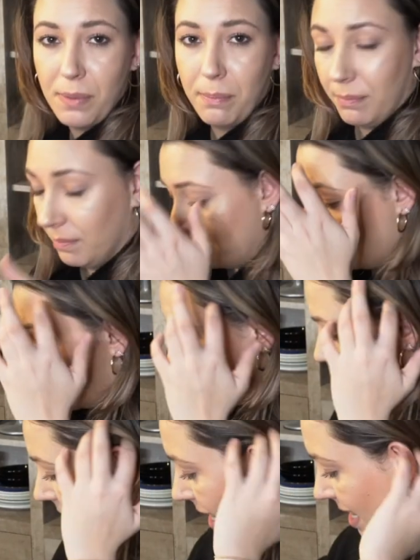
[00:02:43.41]
will
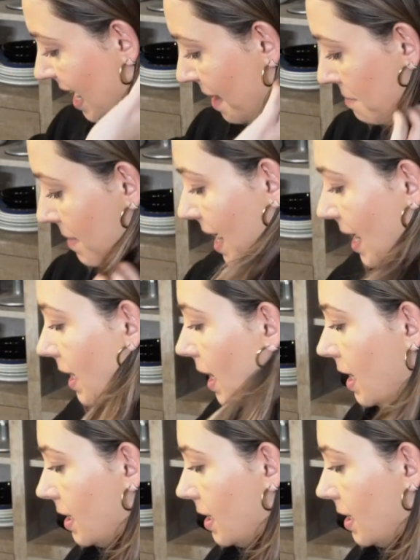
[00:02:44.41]
get mine.